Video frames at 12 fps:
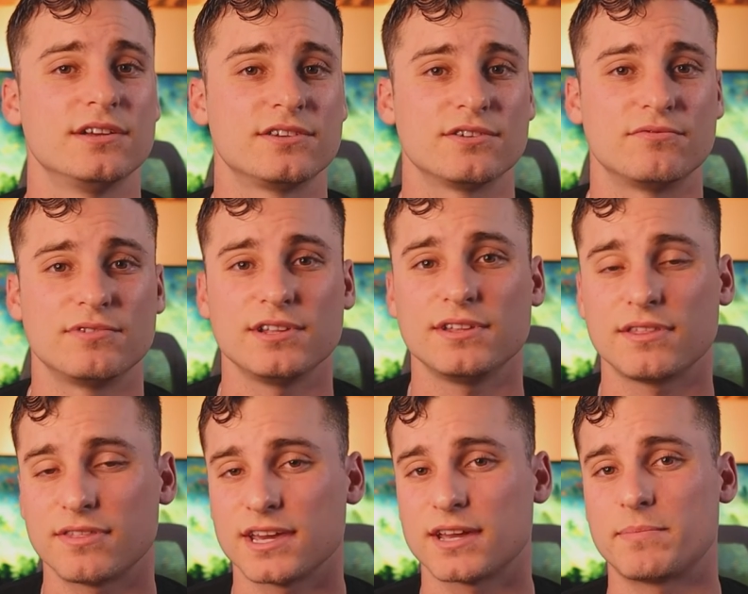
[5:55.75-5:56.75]
to really
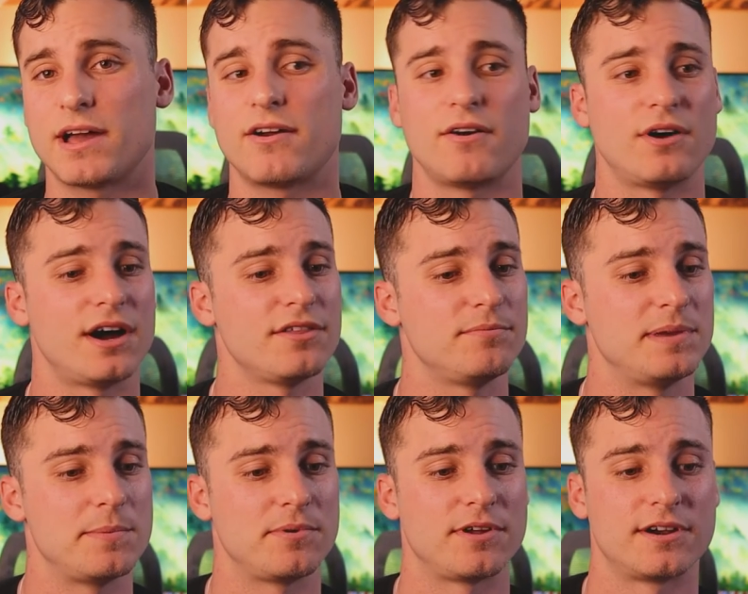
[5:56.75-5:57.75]
think about how other
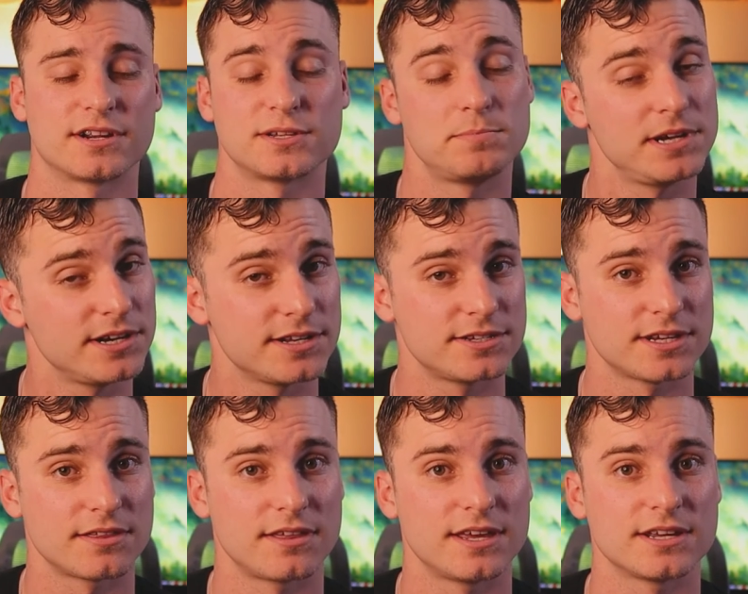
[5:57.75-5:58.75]
people are
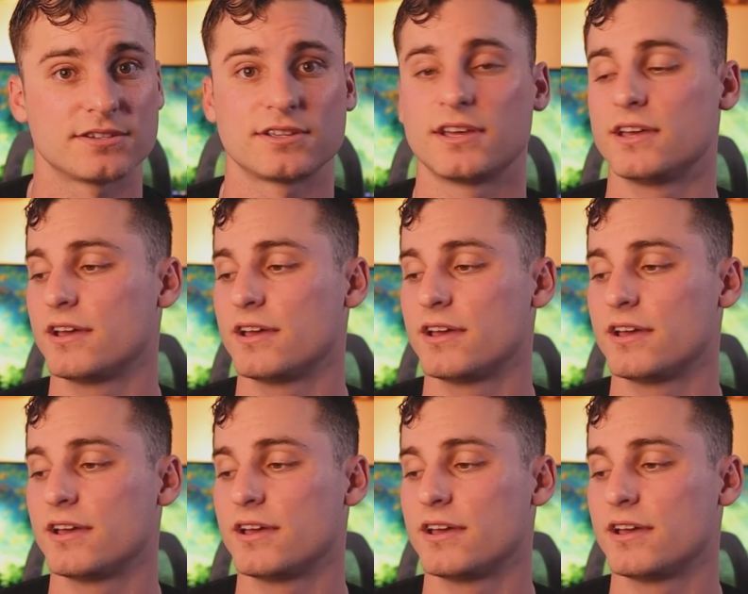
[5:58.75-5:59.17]
experiencing things,